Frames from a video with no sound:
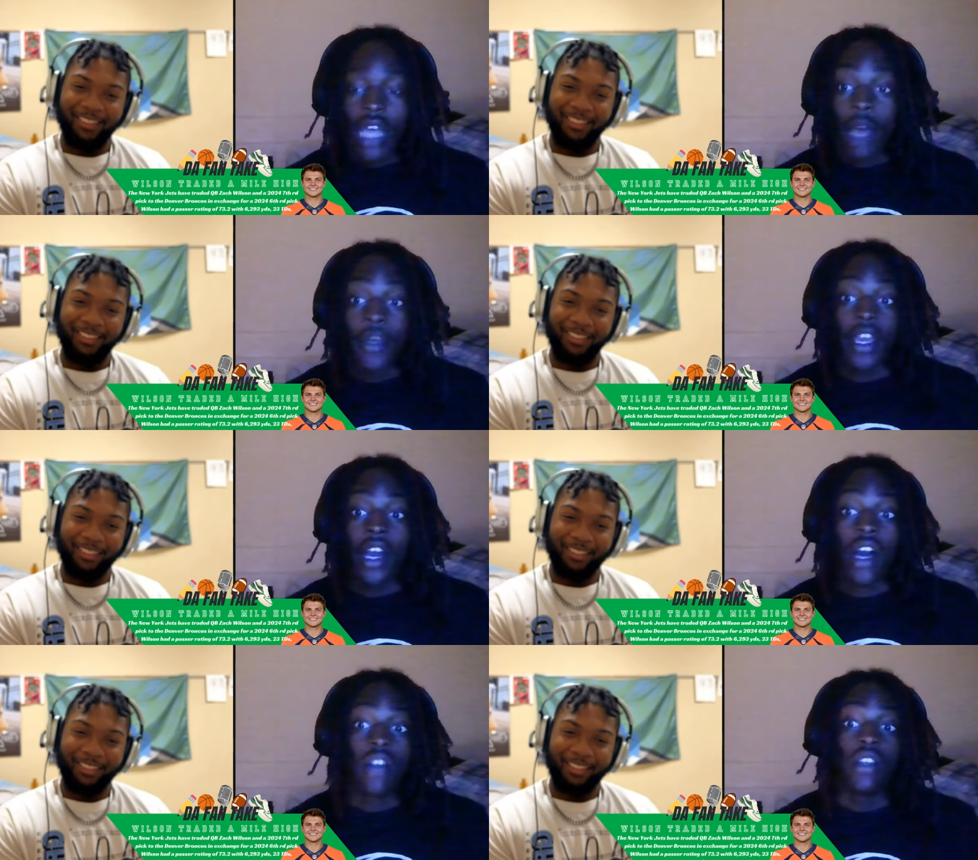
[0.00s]
Speaker 1: I
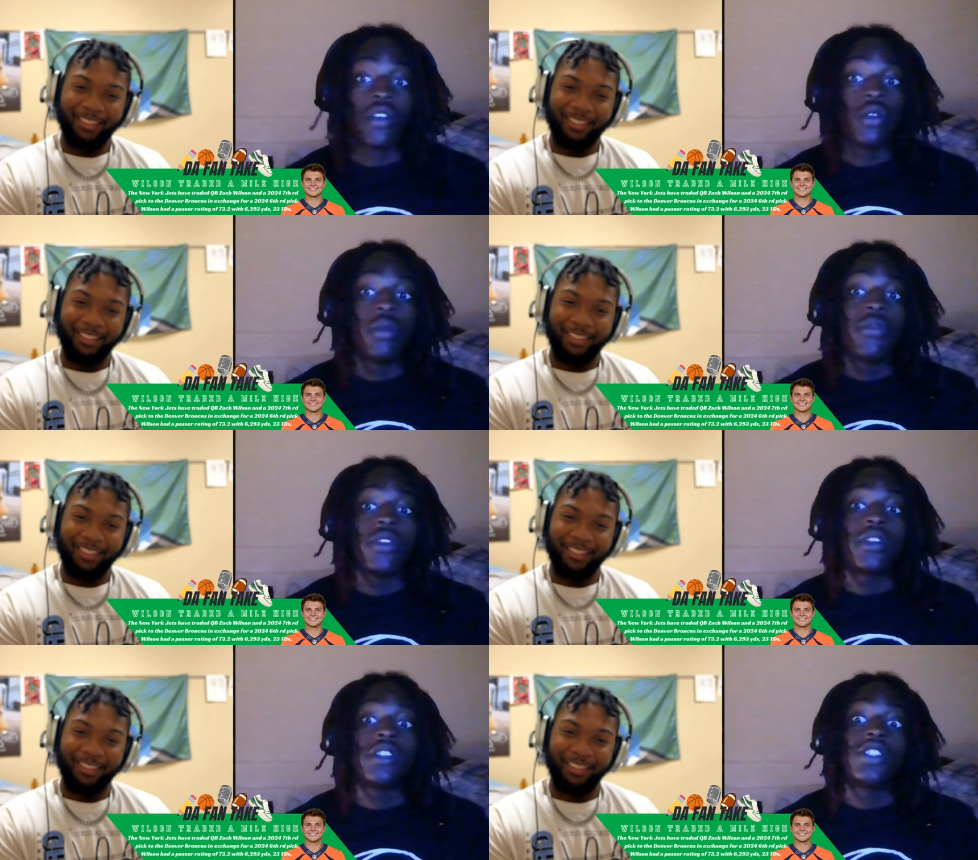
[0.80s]
mean, I only knew him
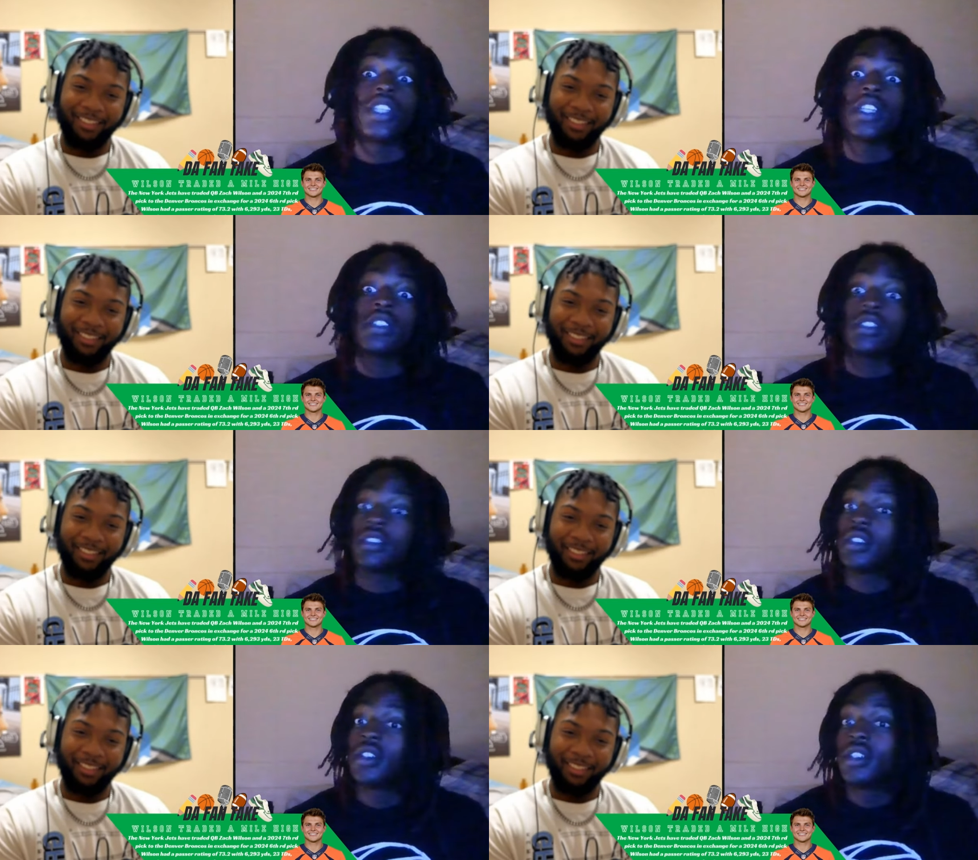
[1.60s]
from the
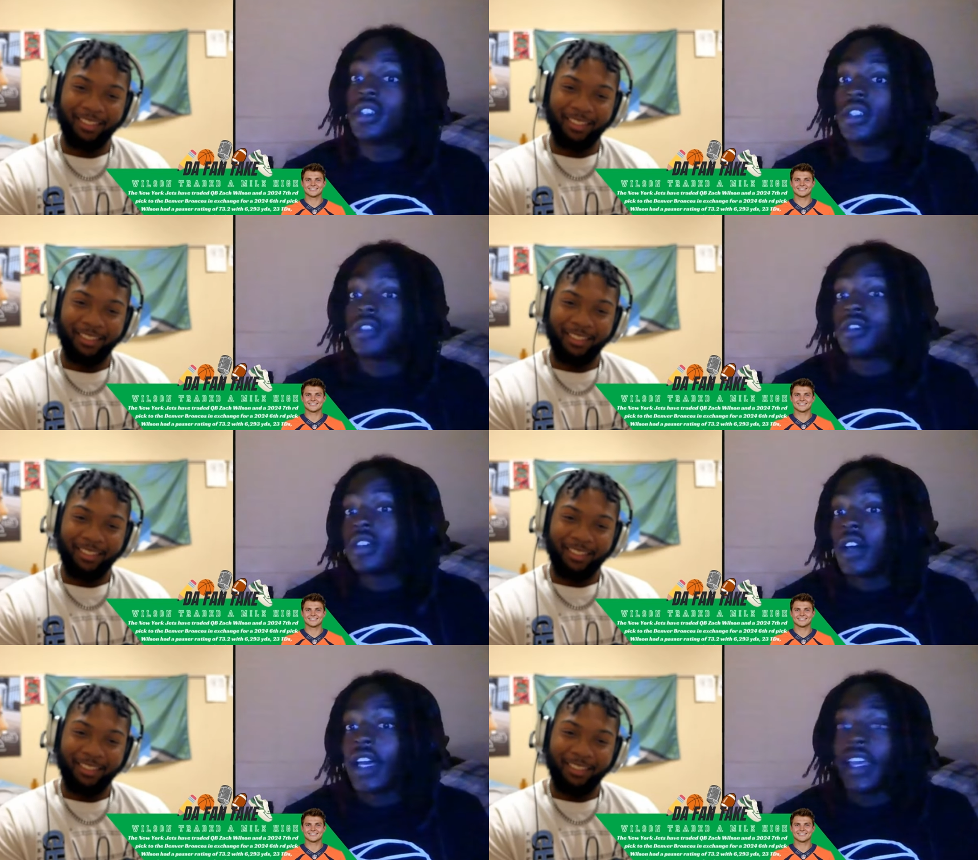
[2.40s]
Jets.
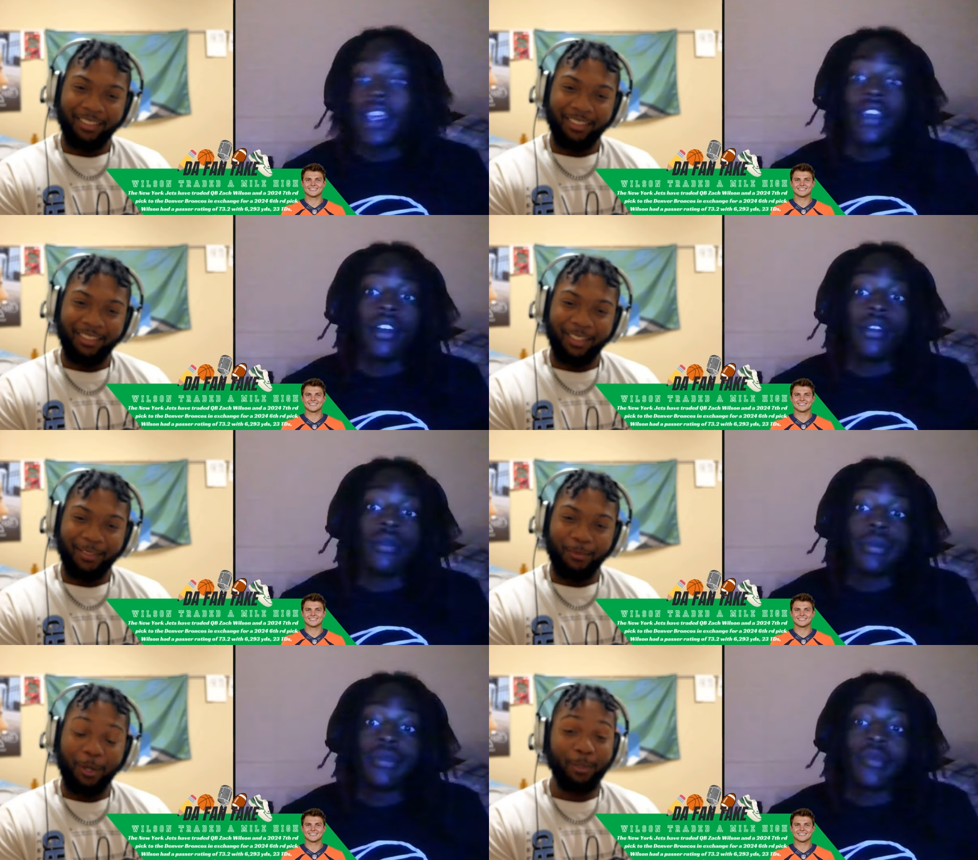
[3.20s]
So I ain't
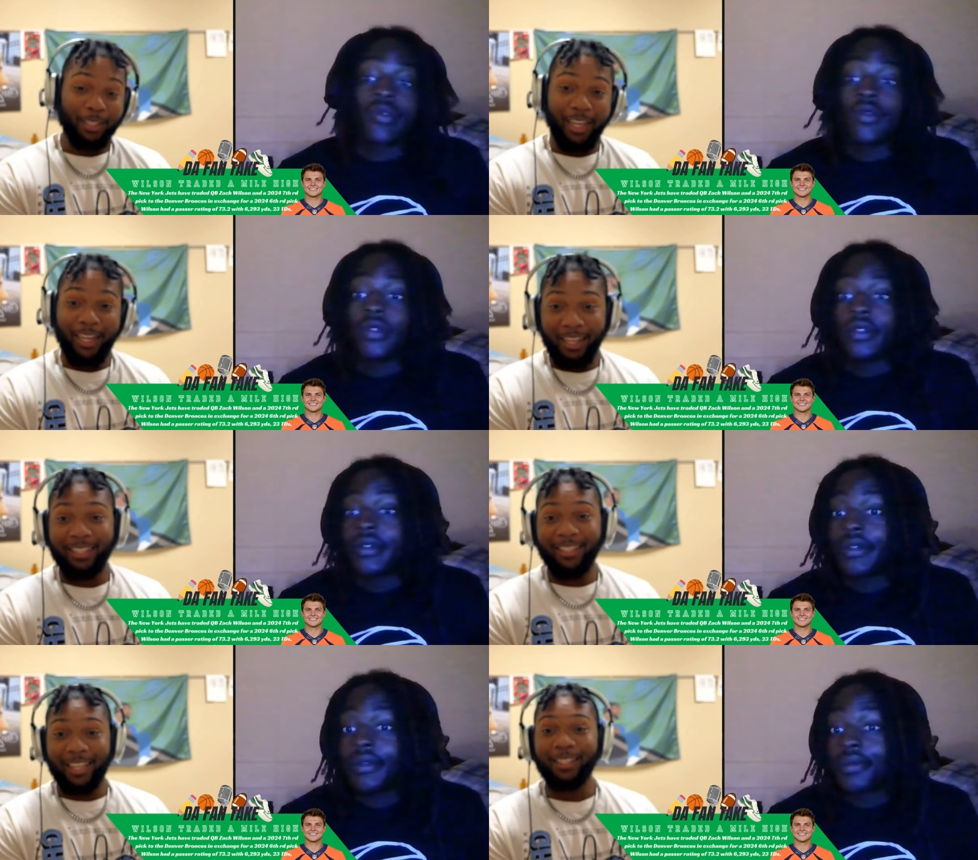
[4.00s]
gonna.
Speaker 2: Well, I'm saying
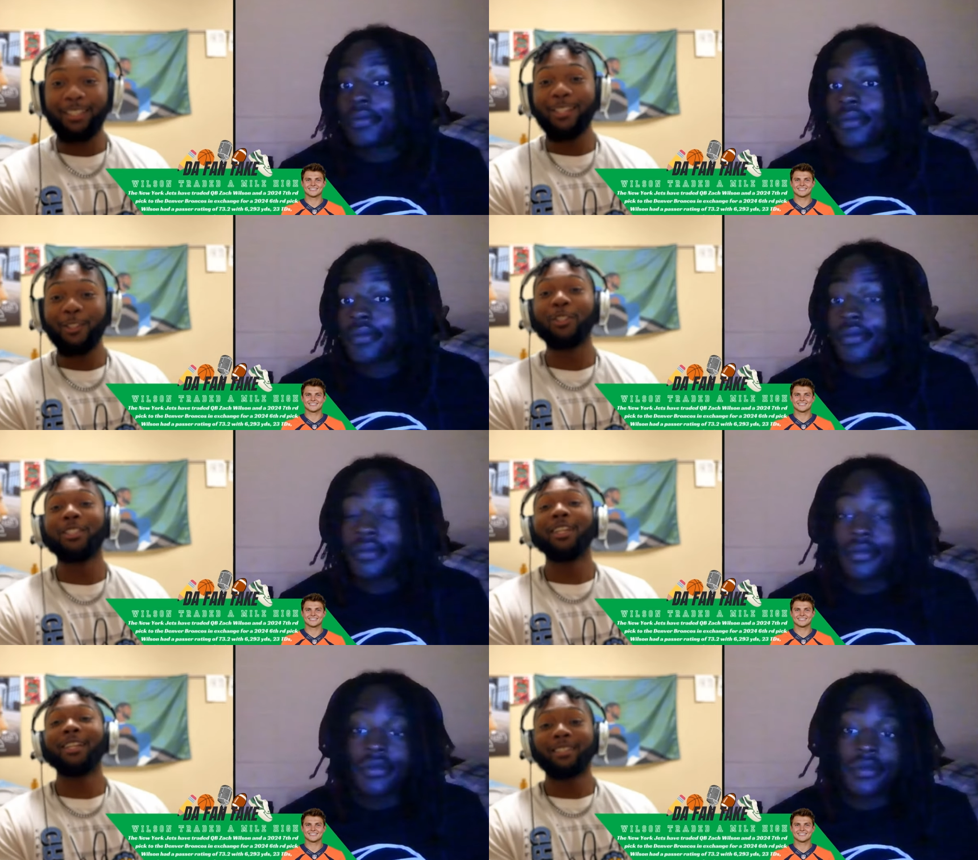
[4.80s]
that's that's that's three
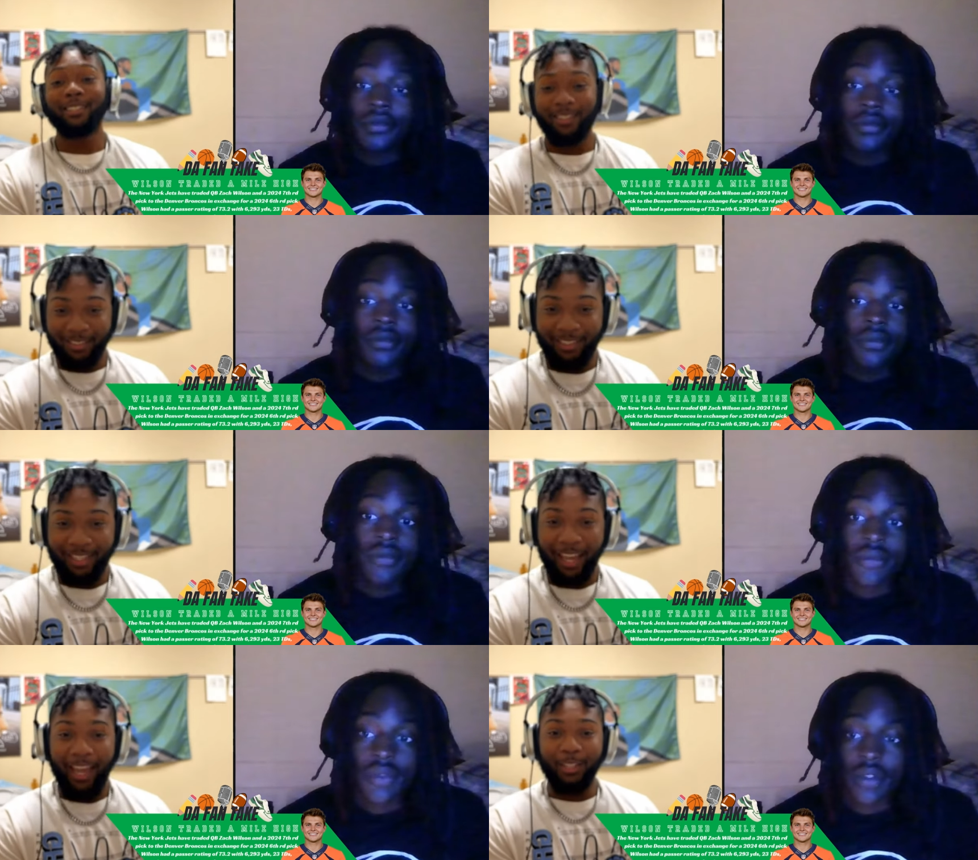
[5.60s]
chances.
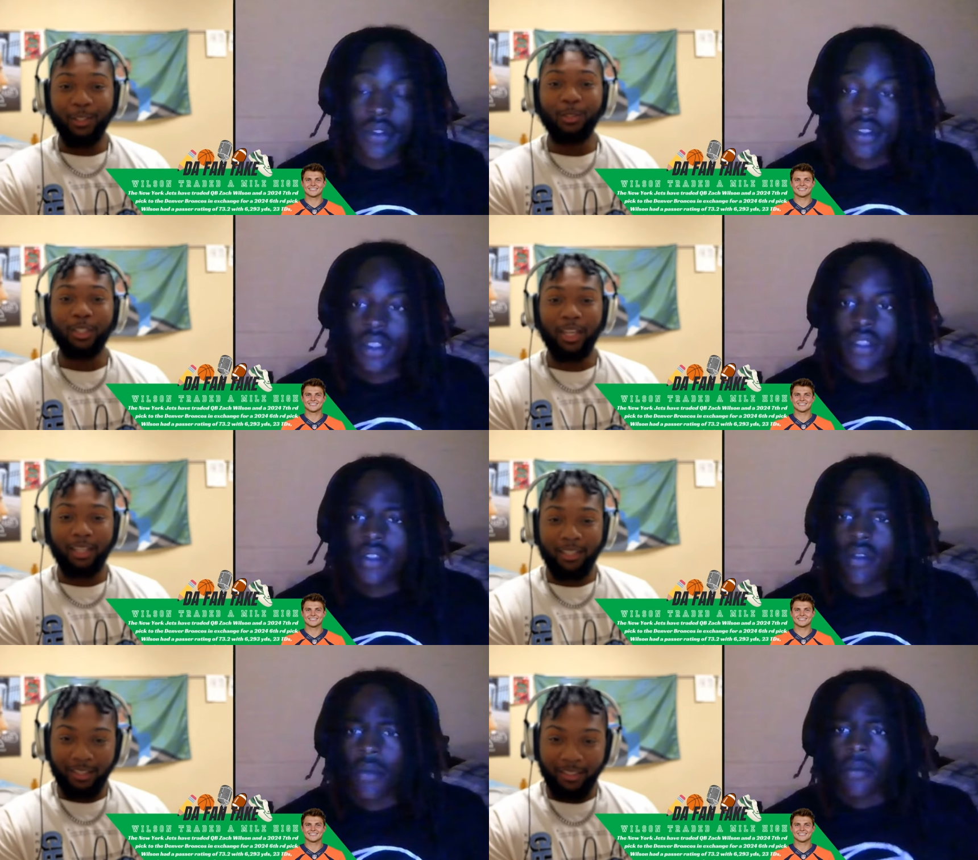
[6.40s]
He had two
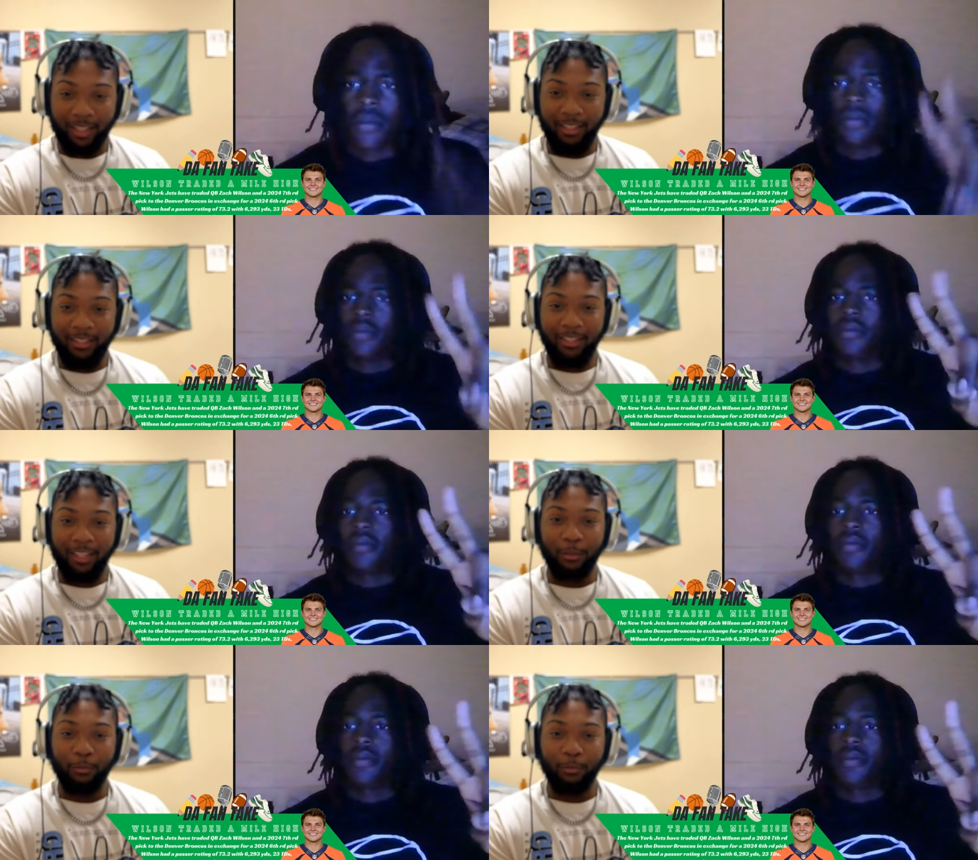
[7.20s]
chances as as the